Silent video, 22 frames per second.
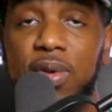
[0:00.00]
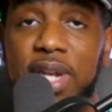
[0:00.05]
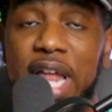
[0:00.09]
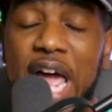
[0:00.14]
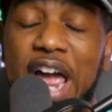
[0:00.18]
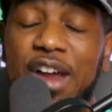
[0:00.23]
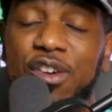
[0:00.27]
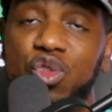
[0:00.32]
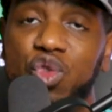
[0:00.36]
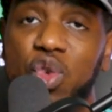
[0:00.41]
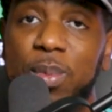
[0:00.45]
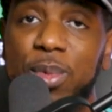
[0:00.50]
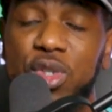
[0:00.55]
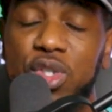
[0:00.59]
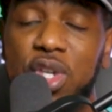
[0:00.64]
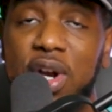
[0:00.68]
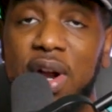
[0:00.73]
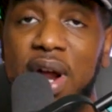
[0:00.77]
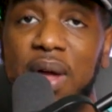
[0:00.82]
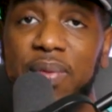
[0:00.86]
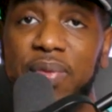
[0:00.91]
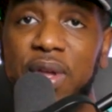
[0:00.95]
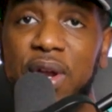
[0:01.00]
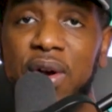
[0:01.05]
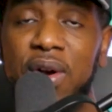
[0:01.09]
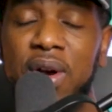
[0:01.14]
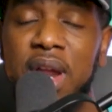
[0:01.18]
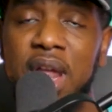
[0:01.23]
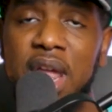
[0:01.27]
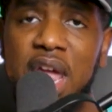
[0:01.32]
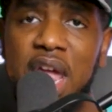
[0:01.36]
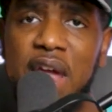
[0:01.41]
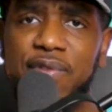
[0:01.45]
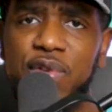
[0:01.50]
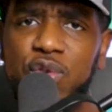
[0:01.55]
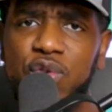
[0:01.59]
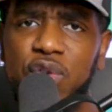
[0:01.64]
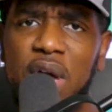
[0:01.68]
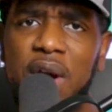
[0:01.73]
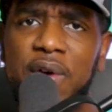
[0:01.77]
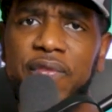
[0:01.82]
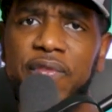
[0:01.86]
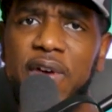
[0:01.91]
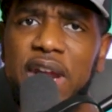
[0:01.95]
live streamers that are out there, if you're
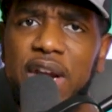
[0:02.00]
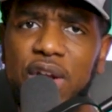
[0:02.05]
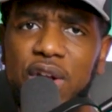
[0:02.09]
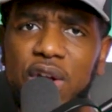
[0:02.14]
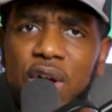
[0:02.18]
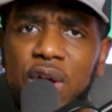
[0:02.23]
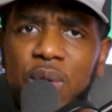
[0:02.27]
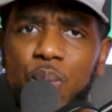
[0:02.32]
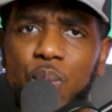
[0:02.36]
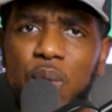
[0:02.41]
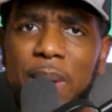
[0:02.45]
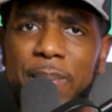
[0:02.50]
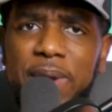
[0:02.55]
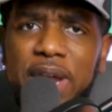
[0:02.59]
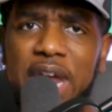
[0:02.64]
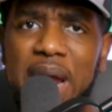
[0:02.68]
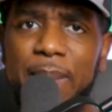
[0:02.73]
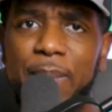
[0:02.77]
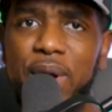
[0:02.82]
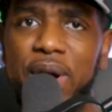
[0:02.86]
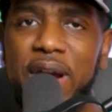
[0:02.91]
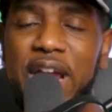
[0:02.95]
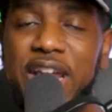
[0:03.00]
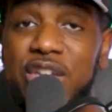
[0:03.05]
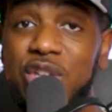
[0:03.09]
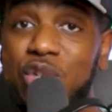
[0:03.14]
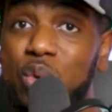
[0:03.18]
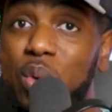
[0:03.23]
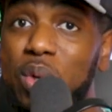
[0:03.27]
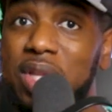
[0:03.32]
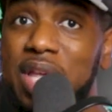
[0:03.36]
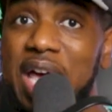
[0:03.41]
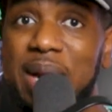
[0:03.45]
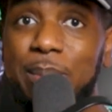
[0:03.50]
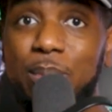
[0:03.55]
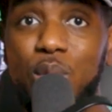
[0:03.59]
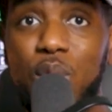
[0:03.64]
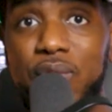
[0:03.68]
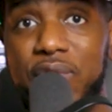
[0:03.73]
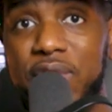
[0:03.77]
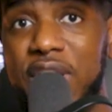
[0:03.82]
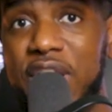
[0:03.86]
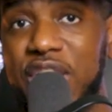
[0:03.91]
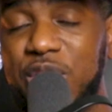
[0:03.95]
trying to find a good web camera and you do a lot of
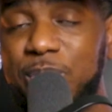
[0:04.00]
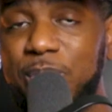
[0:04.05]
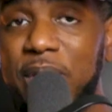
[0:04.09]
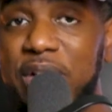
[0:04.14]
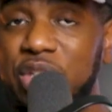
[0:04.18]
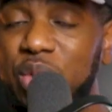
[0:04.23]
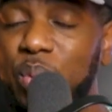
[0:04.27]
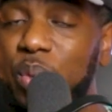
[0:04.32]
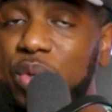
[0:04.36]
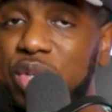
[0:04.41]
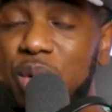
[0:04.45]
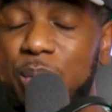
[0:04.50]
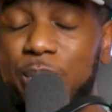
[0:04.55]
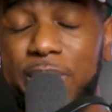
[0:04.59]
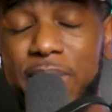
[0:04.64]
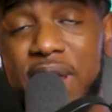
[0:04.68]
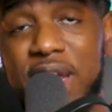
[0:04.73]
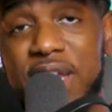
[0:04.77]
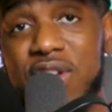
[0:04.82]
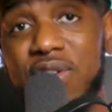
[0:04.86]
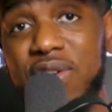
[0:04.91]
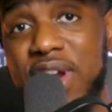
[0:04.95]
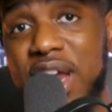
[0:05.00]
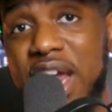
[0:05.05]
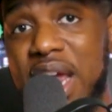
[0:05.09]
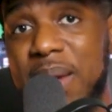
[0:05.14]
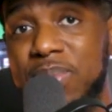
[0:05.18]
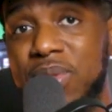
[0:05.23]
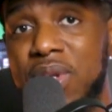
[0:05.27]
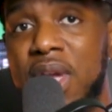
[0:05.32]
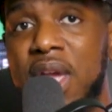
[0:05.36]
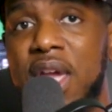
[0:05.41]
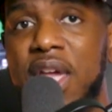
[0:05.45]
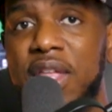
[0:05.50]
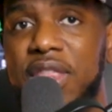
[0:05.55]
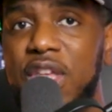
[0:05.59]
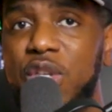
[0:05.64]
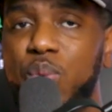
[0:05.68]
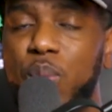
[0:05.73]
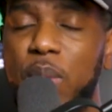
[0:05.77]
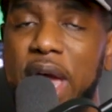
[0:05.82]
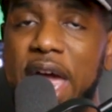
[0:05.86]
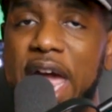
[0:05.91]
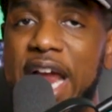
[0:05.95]
moving, especially when you're playing your games,
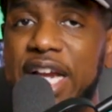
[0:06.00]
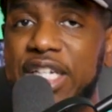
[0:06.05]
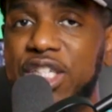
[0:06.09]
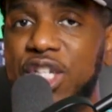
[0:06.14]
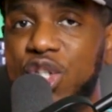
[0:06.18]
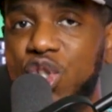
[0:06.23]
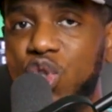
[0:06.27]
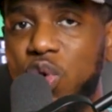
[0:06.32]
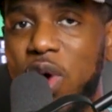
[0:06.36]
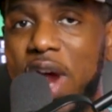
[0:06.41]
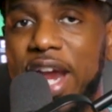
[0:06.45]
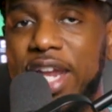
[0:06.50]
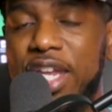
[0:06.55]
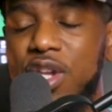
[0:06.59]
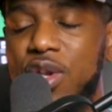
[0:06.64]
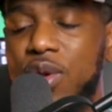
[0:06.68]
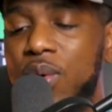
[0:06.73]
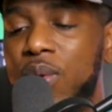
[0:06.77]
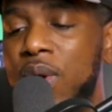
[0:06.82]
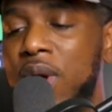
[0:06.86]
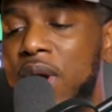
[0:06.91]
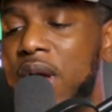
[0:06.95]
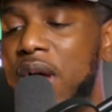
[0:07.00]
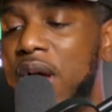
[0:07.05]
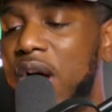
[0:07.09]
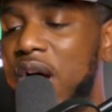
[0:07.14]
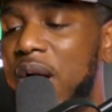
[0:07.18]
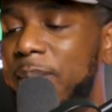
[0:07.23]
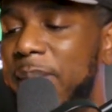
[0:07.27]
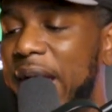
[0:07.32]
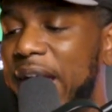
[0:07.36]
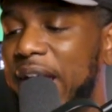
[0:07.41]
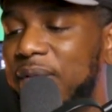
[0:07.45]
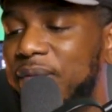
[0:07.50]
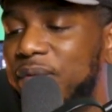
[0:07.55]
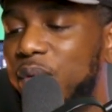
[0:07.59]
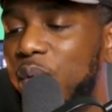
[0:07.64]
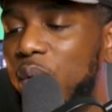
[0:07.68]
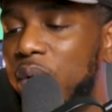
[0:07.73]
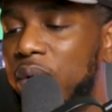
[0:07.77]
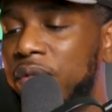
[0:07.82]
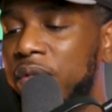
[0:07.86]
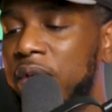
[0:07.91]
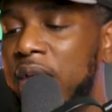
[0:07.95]
this will actually track you back and
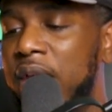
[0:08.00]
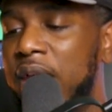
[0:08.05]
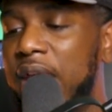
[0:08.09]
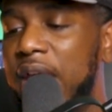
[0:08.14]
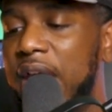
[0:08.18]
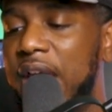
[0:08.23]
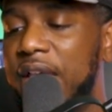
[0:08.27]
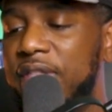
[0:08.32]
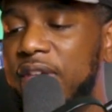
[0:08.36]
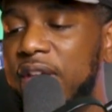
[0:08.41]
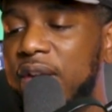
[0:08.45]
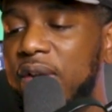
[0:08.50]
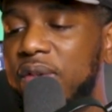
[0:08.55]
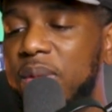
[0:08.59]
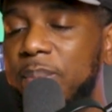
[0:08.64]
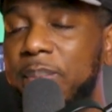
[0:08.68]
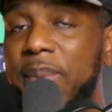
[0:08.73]
forth. And then on the